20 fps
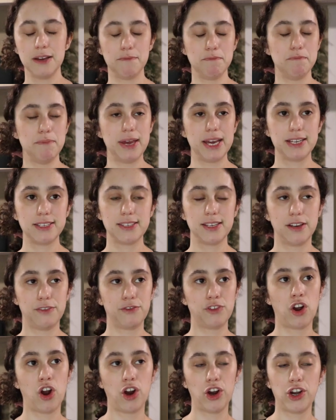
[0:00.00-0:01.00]
mix
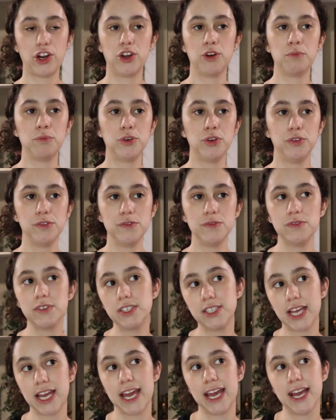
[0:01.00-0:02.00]
of cardio
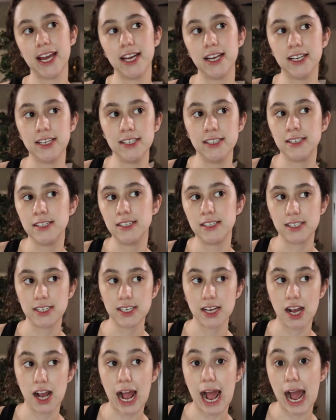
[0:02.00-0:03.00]
moves
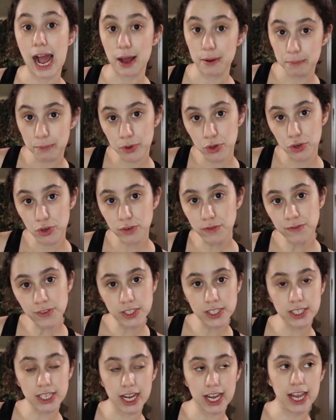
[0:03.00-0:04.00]
and ab
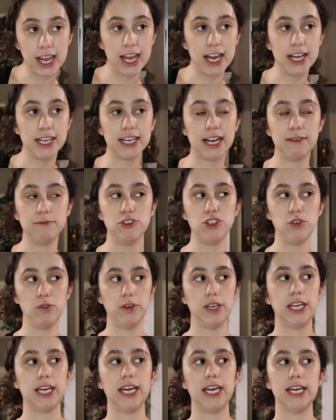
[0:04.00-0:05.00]
moves, and I'm
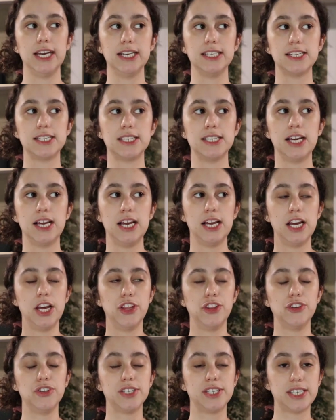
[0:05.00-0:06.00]
doing it.
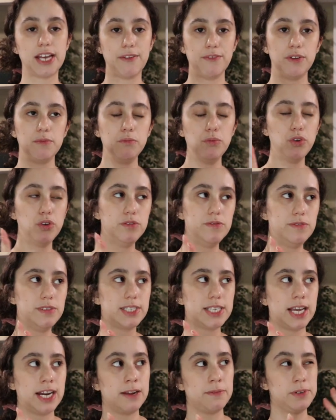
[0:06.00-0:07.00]
There's 7
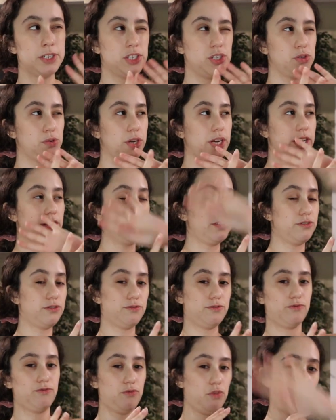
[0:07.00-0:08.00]
moves, and I'm gonna do it
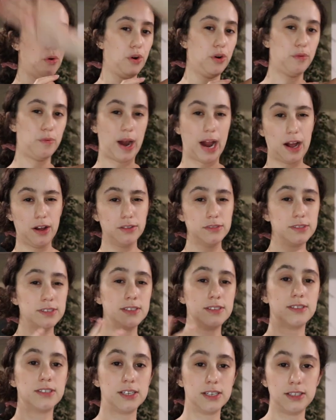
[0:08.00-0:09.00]
4
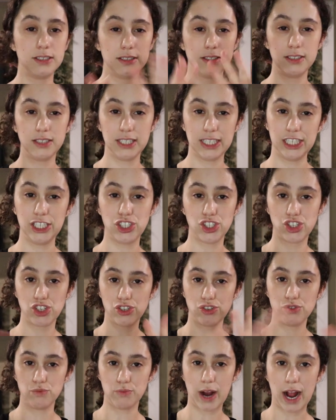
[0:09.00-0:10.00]
rounds.
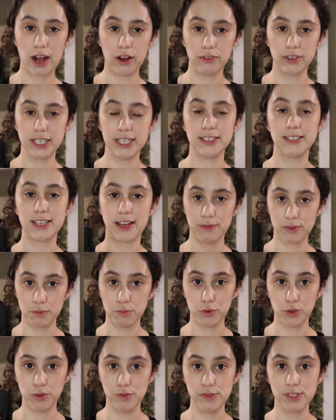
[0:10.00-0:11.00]
Each round is 7
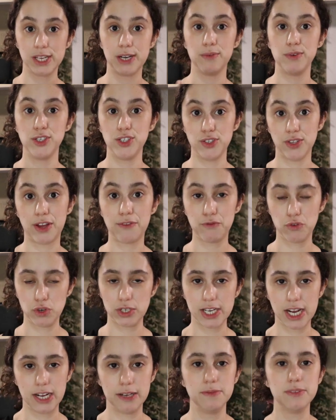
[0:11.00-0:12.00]
moves, and I'm gonna do that 4
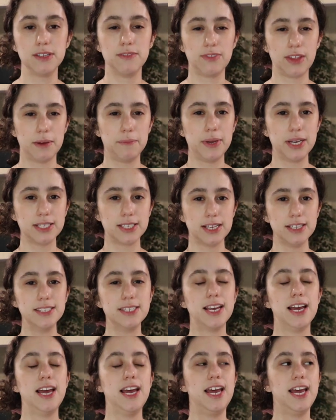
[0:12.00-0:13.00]
times if that makes
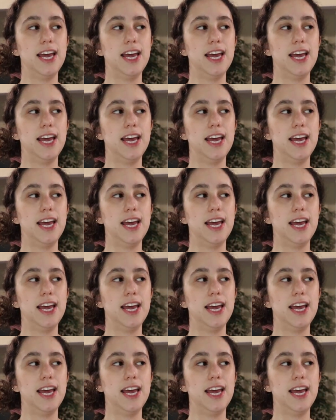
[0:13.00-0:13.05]
sense.